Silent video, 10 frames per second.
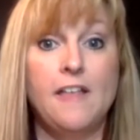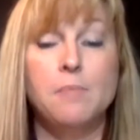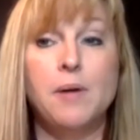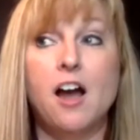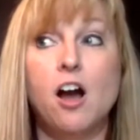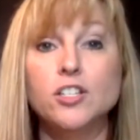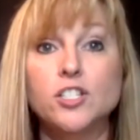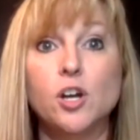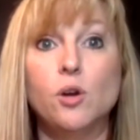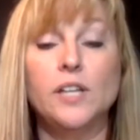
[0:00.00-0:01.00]
But
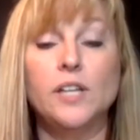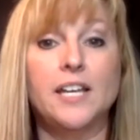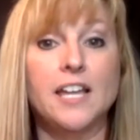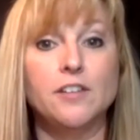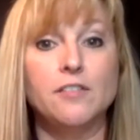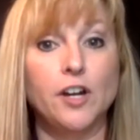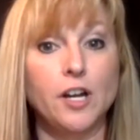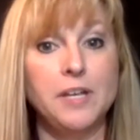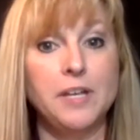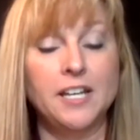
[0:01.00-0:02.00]
also, like at the
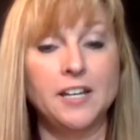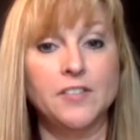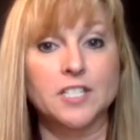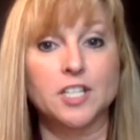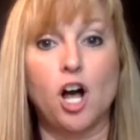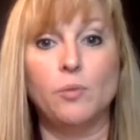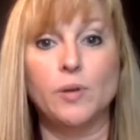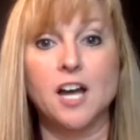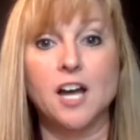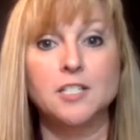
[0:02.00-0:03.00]
very beginning of this call,
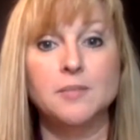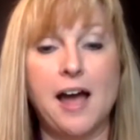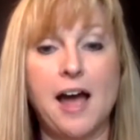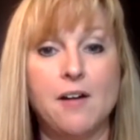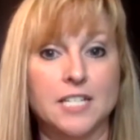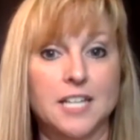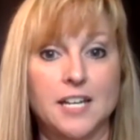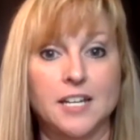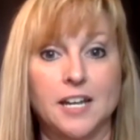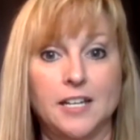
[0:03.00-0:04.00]
we talked about how
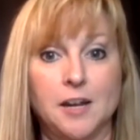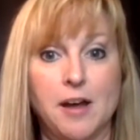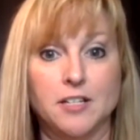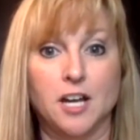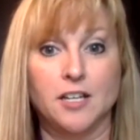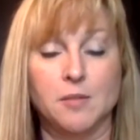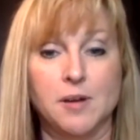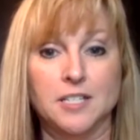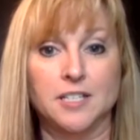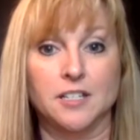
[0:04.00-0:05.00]
excited I get about talking
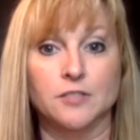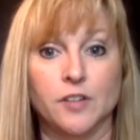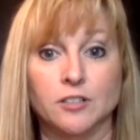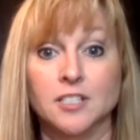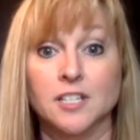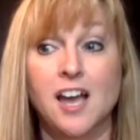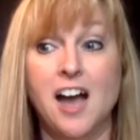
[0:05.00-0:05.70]
about sales funnels.